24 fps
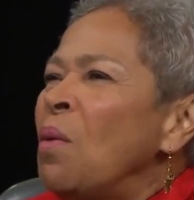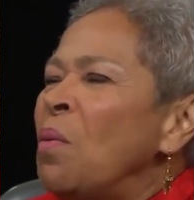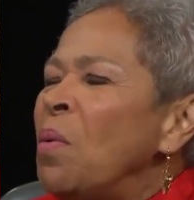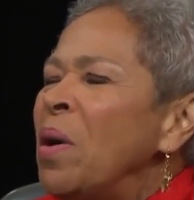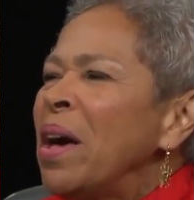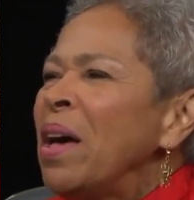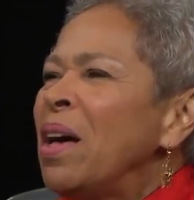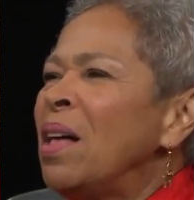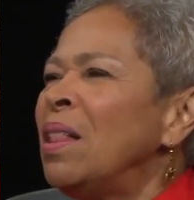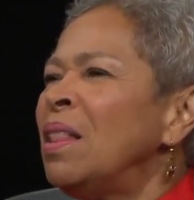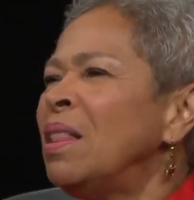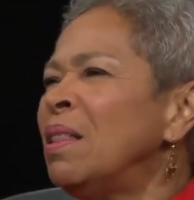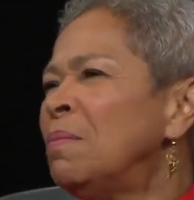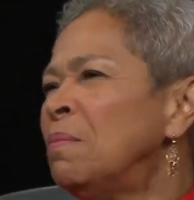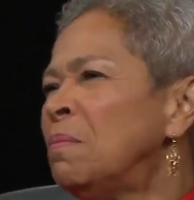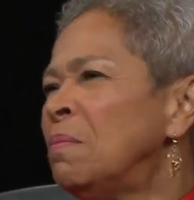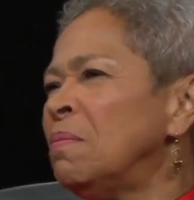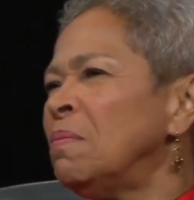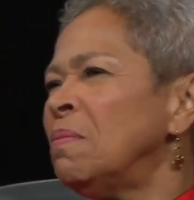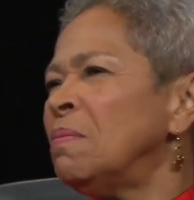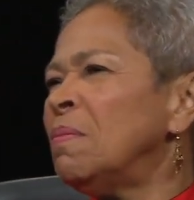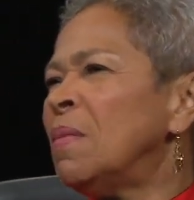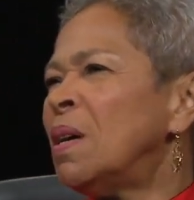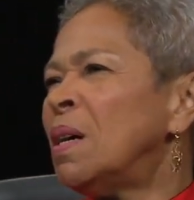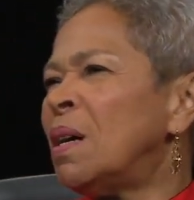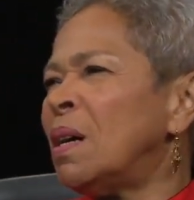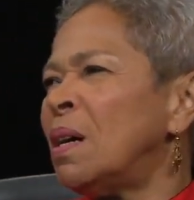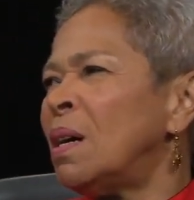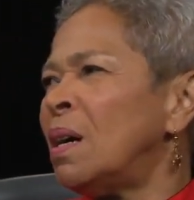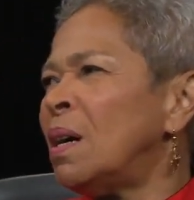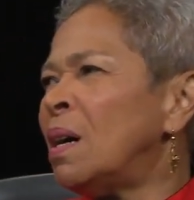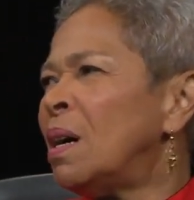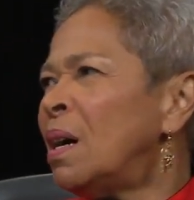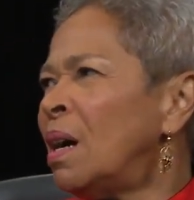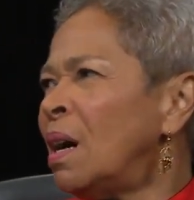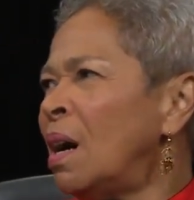Well,
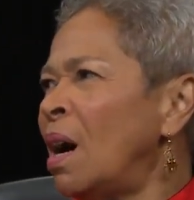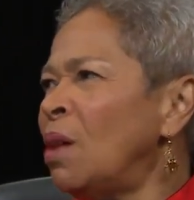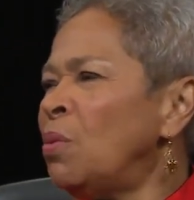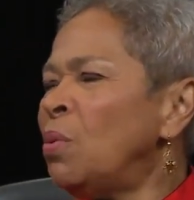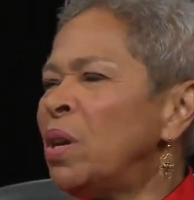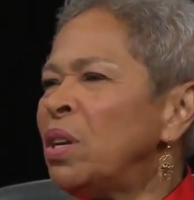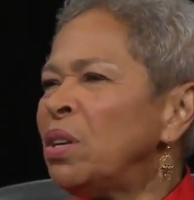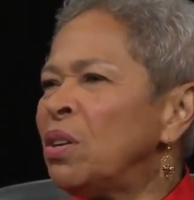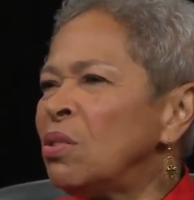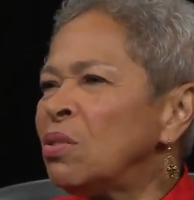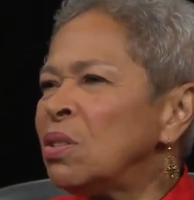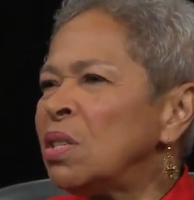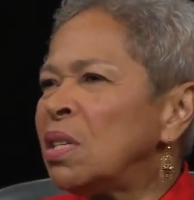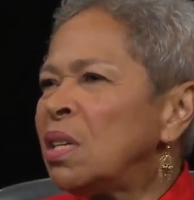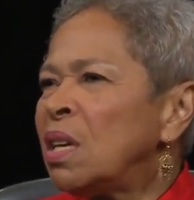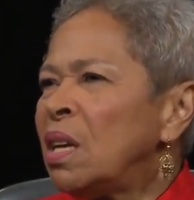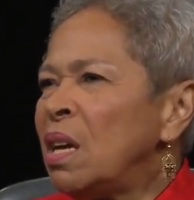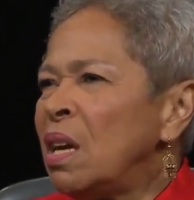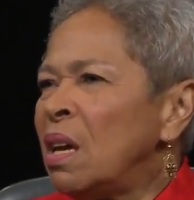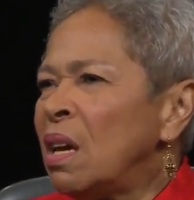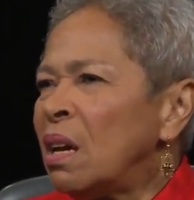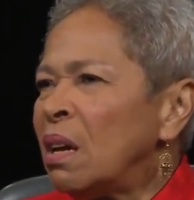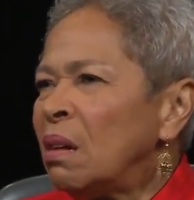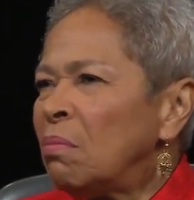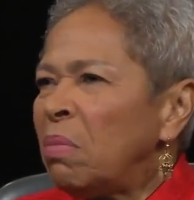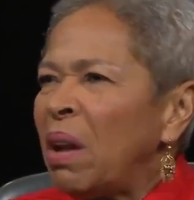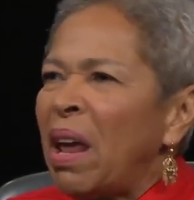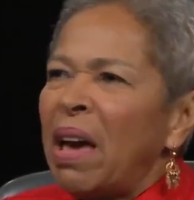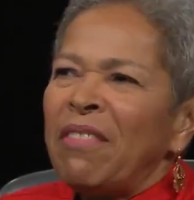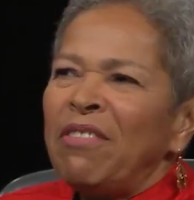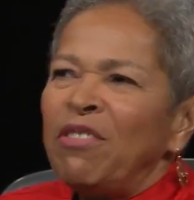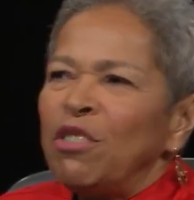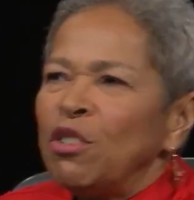uh, I wanted to go skiing. Black